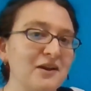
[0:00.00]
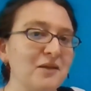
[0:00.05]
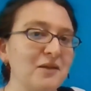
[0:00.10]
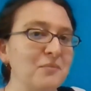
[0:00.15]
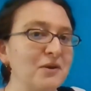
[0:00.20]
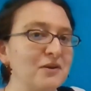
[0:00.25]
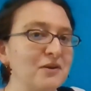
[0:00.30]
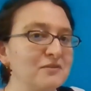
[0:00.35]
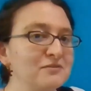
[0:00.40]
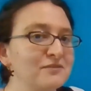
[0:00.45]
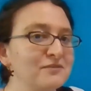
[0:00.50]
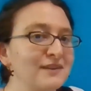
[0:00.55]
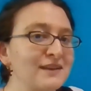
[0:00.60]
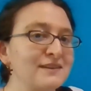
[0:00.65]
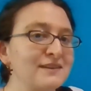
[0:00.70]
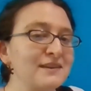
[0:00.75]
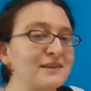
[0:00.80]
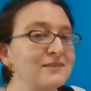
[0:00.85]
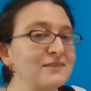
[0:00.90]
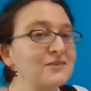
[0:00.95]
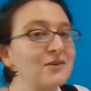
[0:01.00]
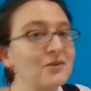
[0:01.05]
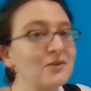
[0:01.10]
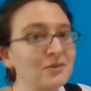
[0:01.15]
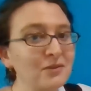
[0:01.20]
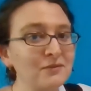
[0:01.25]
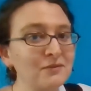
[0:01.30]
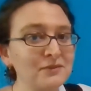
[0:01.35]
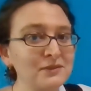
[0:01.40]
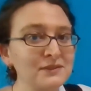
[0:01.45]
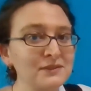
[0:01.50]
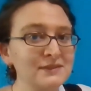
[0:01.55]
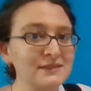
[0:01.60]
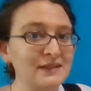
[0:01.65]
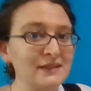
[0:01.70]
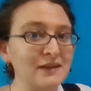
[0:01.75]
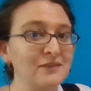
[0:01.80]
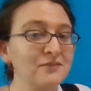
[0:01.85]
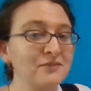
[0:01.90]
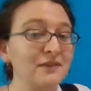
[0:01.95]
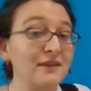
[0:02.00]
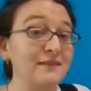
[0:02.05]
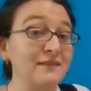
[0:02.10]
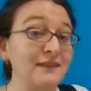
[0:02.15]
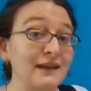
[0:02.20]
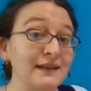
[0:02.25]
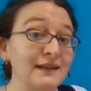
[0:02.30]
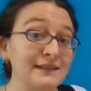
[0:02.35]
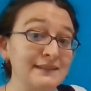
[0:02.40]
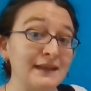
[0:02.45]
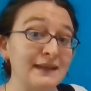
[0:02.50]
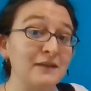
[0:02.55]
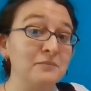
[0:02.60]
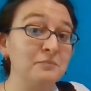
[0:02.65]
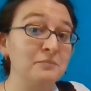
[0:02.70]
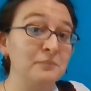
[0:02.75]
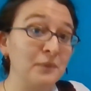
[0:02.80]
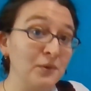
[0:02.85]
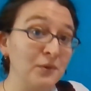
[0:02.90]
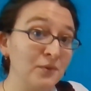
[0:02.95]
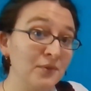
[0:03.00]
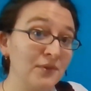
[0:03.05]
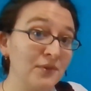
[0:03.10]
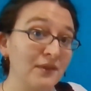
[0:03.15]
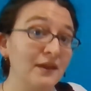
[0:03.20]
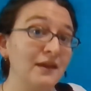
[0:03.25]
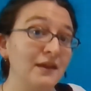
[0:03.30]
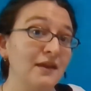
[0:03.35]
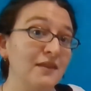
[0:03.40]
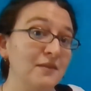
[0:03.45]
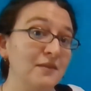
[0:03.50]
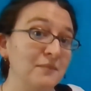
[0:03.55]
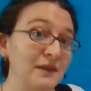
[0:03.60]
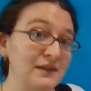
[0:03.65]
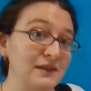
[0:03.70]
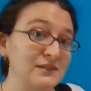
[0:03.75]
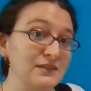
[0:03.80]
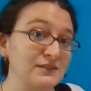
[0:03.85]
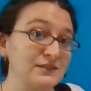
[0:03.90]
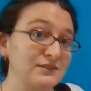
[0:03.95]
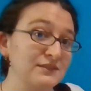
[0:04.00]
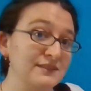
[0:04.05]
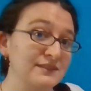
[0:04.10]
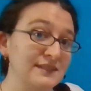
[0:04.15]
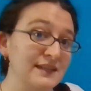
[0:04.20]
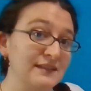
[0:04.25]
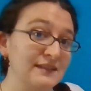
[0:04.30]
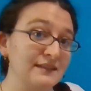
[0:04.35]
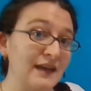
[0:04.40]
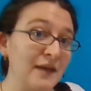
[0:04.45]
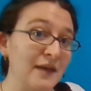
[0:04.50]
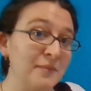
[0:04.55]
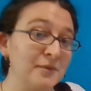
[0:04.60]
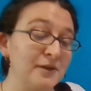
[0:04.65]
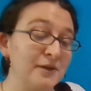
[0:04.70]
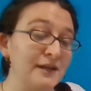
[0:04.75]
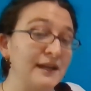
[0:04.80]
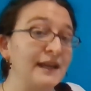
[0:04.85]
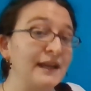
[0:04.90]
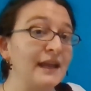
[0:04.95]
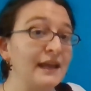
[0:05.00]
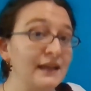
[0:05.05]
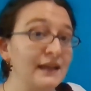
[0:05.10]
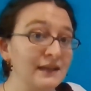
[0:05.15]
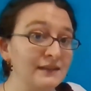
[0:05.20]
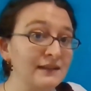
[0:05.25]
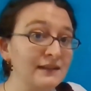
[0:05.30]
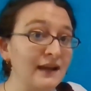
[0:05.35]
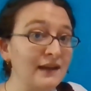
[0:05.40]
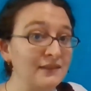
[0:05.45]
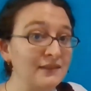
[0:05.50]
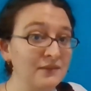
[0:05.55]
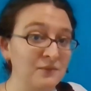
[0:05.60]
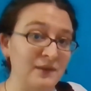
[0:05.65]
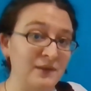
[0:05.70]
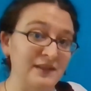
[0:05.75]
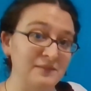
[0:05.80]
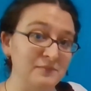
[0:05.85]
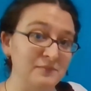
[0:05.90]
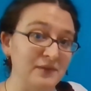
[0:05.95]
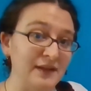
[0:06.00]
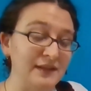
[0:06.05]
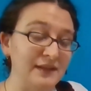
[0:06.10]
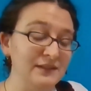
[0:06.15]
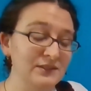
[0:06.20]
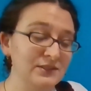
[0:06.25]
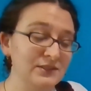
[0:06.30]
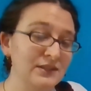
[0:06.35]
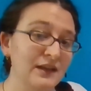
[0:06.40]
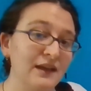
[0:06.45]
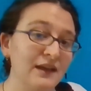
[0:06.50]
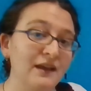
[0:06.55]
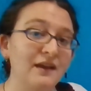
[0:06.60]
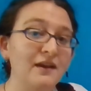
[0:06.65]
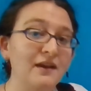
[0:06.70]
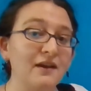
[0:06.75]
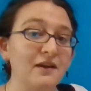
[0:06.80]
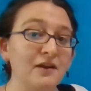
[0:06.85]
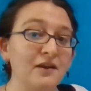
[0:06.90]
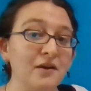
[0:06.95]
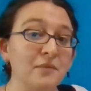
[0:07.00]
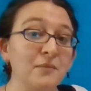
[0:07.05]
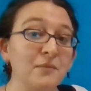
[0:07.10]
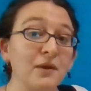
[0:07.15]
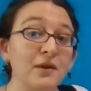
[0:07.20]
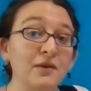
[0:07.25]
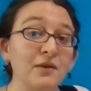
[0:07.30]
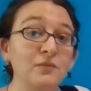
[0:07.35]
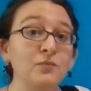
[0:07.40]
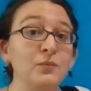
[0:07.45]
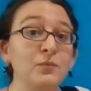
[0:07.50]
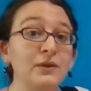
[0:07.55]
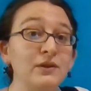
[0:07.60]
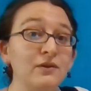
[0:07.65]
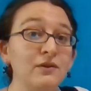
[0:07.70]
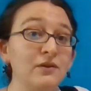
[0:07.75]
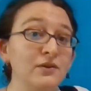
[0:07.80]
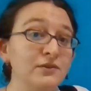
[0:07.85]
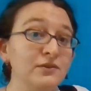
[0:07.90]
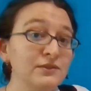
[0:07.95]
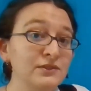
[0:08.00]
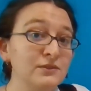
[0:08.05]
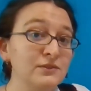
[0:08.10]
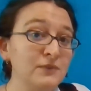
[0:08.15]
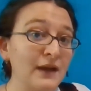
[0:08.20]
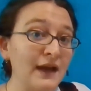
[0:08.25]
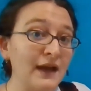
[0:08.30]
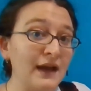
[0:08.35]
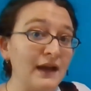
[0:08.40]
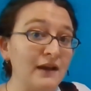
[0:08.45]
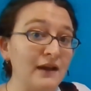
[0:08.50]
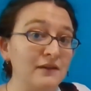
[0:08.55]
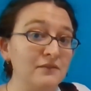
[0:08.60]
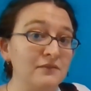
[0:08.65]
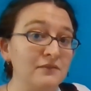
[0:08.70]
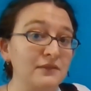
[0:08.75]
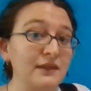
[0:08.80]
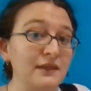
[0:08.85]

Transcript: her friend and all of her stuff, and that is at both the Manchester City Library and at the West Branch. And we also have